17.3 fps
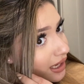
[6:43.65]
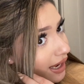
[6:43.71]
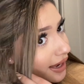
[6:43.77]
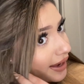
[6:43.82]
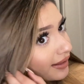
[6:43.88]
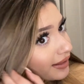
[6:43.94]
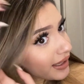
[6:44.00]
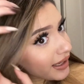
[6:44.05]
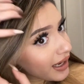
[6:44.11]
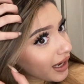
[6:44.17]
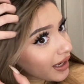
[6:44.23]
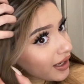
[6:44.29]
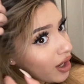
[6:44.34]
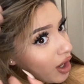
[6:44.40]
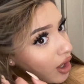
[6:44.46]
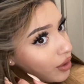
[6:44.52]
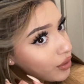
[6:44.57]
And like I
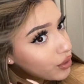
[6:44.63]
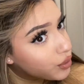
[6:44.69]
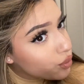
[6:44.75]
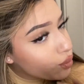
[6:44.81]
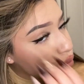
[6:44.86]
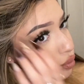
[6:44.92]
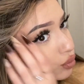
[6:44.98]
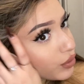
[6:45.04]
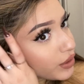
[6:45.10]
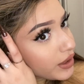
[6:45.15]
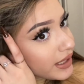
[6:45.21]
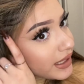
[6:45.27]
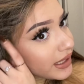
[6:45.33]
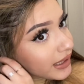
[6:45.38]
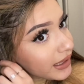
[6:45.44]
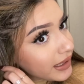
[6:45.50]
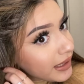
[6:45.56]
got
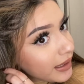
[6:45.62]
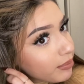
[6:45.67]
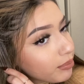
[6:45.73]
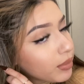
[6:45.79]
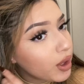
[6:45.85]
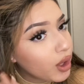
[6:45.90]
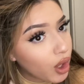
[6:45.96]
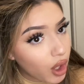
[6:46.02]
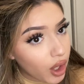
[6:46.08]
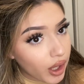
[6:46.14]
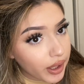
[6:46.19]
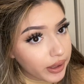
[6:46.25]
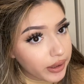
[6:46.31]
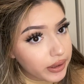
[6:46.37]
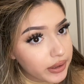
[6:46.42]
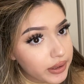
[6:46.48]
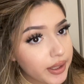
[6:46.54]
really blonde.
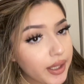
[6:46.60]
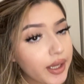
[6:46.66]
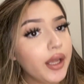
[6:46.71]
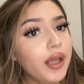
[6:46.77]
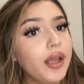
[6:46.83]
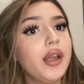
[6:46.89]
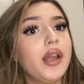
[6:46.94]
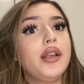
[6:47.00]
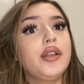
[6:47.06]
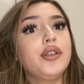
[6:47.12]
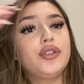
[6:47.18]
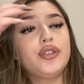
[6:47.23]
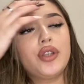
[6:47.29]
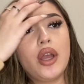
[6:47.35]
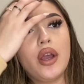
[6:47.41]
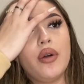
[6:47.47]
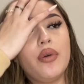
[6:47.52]

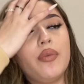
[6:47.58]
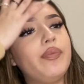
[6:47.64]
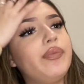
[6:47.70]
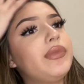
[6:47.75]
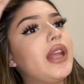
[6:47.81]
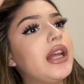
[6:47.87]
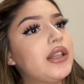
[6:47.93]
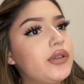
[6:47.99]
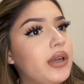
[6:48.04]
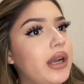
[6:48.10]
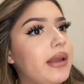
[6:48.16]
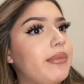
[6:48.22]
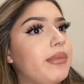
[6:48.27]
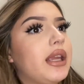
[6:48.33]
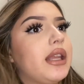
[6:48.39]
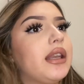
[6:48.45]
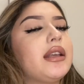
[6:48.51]
So that's what I
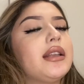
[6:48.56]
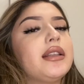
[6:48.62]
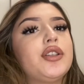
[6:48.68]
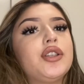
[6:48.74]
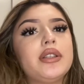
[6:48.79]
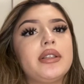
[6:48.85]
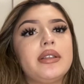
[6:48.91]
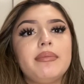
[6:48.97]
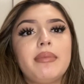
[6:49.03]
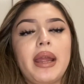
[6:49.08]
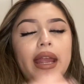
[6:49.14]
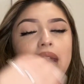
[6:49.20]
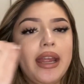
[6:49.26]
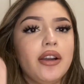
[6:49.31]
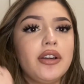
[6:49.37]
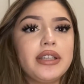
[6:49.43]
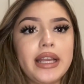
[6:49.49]
mean. It's just my
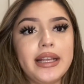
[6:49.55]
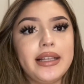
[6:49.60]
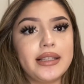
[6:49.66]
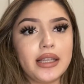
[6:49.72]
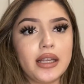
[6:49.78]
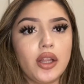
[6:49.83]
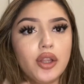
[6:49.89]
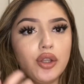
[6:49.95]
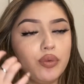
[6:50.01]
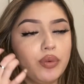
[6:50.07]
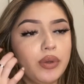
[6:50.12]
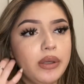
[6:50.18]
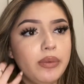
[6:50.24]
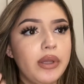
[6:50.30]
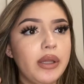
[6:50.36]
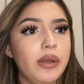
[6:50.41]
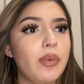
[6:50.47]
hair takes the color really,
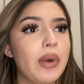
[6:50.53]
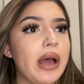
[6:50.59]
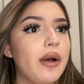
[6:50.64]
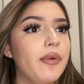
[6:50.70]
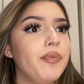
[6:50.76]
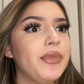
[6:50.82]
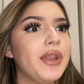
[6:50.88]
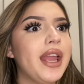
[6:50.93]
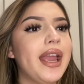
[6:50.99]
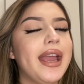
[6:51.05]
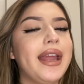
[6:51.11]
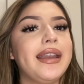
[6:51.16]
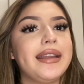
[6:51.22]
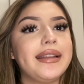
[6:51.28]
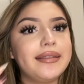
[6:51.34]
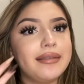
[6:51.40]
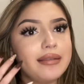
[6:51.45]
really well. And
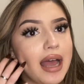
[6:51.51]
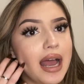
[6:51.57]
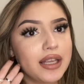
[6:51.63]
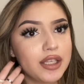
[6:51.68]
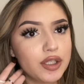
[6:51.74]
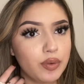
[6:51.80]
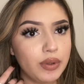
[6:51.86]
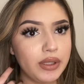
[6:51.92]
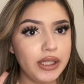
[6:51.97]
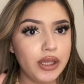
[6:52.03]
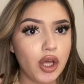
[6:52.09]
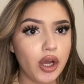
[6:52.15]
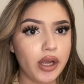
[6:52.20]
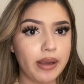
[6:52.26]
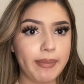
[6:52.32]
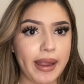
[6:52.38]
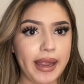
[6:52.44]
it lasts really
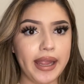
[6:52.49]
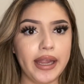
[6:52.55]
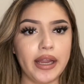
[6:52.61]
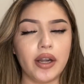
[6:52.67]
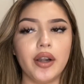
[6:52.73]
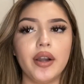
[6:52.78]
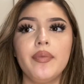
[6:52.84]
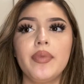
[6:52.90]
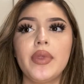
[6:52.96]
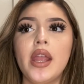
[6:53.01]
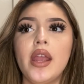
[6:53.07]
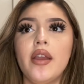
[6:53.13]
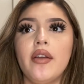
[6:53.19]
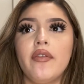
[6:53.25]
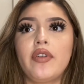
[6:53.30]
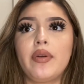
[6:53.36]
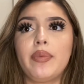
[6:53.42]
long in my hair.
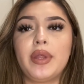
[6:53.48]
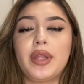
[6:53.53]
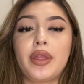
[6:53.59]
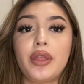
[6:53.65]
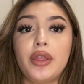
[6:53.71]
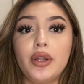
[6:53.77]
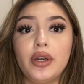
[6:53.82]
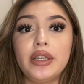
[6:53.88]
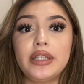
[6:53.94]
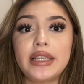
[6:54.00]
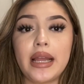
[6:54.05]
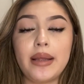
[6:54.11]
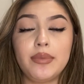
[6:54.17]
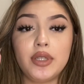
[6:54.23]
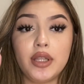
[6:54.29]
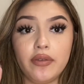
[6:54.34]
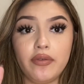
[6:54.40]
From the 3rd time
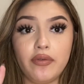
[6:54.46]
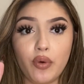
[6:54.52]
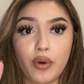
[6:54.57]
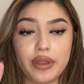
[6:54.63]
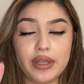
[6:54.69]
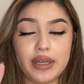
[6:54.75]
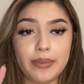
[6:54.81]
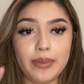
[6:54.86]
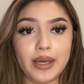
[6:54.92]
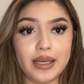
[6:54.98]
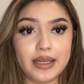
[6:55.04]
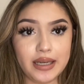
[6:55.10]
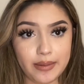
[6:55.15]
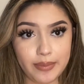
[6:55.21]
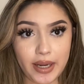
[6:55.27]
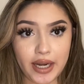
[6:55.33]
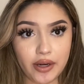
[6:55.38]
to the 4th time that I
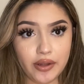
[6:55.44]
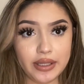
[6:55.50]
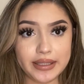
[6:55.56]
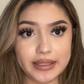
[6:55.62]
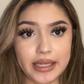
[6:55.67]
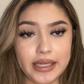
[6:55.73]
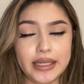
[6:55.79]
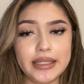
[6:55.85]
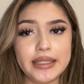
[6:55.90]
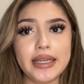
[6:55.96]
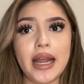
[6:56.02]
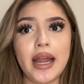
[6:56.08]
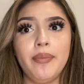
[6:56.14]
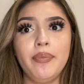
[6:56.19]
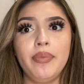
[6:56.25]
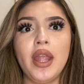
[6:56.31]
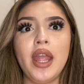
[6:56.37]
dyed my hair, this latest
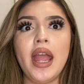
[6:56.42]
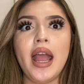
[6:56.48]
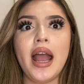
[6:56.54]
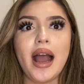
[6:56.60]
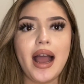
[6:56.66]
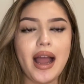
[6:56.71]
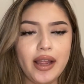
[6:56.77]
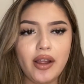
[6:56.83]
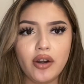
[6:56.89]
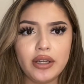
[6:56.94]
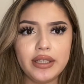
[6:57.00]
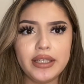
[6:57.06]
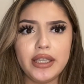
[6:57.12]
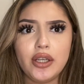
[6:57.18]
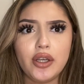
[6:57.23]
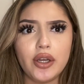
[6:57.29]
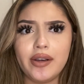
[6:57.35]
time, I
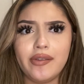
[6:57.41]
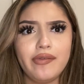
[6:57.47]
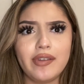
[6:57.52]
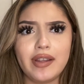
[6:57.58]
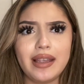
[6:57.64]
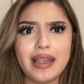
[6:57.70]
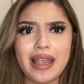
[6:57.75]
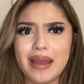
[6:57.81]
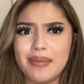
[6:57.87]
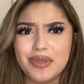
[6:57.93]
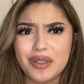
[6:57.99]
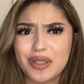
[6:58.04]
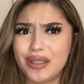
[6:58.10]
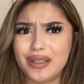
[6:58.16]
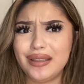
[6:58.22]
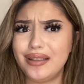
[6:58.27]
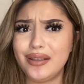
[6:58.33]
honestly could have kept
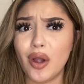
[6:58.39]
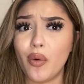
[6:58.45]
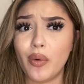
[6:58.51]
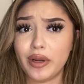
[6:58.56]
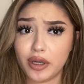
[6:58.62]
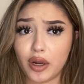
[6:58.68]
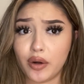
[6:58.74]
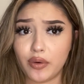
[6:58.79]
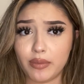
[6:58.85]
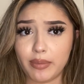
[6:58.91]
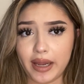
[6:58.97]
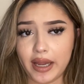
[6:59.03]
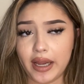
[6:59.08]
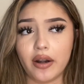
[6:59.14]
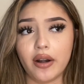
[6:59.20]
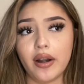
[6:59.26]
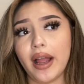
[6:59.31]
going on with my
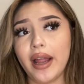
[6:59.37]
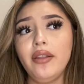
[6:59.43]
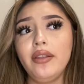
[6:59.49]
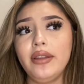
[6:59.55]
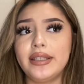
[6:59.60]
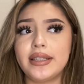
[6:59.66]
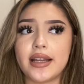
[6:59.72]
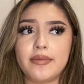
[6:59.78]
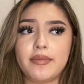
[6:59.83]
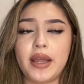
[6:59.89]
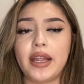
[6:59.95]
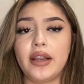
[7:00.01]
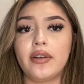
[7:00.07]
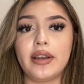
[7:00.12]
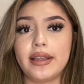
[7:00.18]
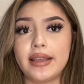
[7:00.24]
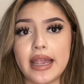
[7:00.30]
hair. I only dyed my
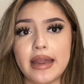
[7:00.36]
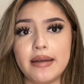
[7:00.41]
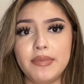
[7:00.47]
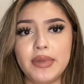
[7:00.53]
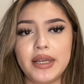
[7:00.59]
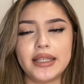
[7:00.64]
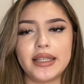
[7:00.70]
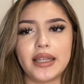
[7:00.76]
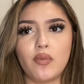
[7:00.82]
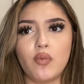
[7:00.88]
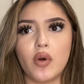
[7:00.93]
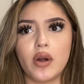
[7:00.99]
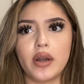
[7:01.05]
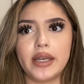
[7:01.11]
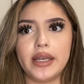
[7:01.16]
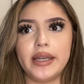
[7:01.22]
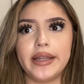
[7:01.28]
hair again because I
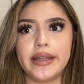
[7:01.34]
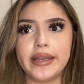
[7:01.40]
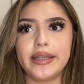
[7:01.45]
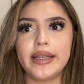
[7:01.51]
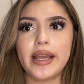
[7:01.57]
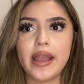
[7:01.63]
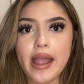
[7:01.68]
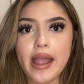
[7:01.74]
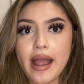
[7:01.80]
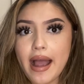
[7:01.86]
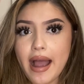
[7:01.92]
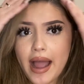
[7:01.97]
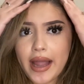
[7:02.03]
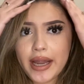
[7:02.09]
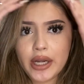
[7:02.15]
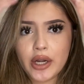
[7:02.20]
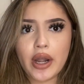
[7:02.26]
wanted it
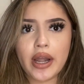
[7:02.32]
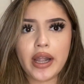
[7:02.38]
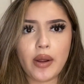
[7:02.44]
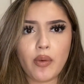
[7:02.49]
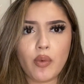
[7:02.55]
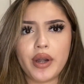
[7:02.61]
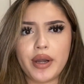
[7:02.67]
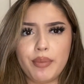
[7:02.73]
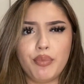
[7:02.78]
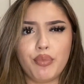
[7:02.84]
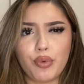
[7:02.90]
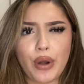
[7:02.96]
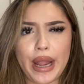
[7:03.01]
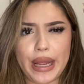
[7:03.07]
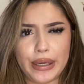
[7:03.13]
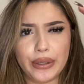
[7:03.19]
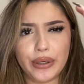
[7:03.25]
higher and I wanted
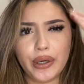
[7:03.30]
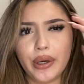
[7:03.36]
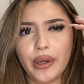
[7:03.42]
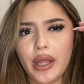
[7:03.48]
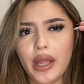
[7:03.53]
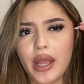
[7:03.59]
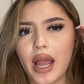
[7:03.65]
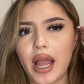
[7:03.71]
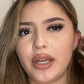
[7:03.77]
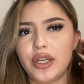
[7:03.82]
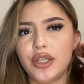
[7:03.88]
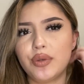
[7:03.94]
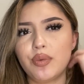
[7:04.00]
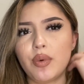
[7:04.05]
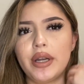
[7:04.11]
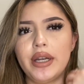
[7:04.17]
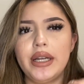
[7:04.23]
brighter. I just
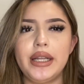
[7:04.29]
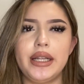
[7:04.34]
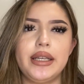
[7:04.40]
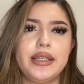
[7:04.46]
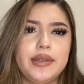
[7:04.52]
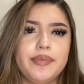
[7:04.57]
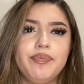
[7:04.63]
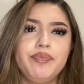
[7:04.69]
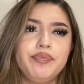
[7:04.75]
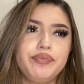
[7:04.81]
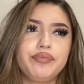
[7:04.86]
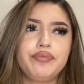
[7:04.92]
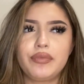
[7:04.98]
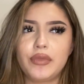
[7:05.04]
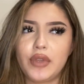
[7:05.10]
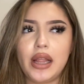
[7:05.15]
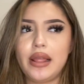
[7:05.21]
wanted it
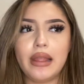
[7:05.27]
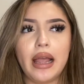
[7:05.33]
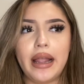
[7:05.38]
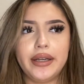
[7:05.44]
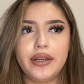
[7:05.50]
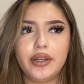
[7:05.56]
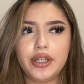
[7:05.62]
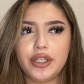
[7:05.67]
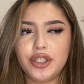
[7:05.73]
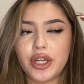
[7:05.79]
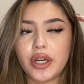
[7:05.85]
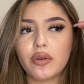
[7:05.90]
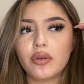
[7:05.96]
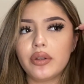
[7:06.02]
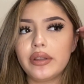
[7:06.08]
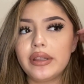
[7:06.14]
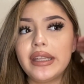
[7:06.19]
lighter in
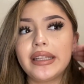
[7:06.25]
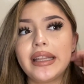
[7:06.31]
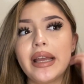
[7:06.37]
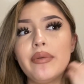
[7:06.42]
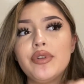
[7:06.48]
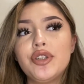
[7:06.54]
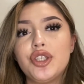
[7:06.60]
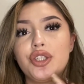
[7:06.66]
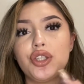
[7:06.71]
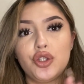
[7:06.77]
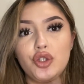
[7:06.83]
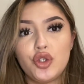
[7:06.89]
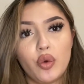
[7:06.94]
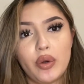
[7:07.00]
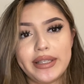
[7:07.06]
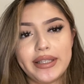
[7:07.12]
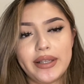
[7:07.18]
general. Like that was just a
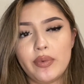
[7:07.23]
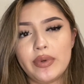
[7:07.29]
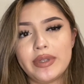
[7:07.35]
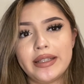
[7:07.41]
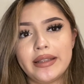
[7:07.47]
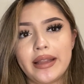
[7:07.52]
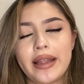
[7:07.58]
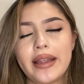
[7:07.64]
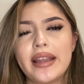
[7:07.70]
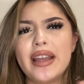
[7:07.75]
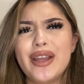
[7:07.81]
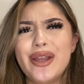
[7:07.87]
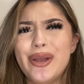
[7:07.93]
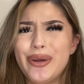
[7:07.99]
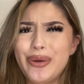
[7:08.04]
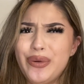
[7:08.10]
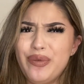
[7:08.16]
choice. It wasn't like,
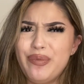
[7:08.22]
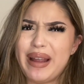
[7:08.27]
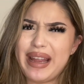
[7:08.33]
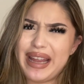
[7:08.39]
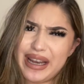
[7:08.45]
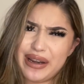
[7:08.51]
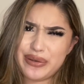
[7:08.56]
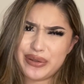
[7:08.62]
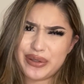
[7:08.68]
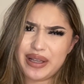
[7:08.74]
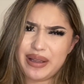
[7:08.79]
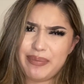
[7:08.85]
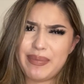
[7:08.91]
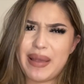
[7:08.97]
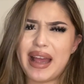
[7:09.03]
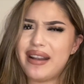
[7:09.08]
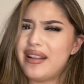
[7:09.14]
ooh, my hair is looking
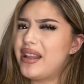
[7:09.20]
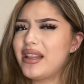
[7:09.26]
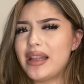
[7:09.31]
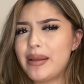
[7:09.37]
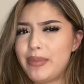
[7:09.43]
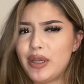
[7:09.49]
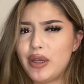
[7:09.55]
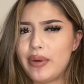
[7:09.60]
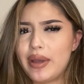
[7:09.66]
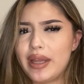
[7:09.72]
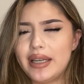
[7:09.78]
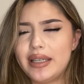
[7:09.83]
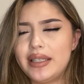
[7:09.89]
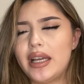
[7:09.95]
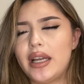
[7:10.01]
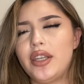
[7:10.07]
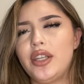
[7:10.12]
bad, like let me go get it
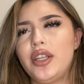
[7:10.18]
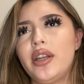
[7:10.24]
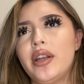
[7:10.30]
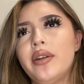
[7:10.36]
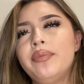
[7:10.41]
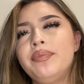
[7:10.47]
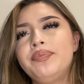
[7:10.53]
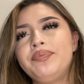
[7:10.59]
done, you know?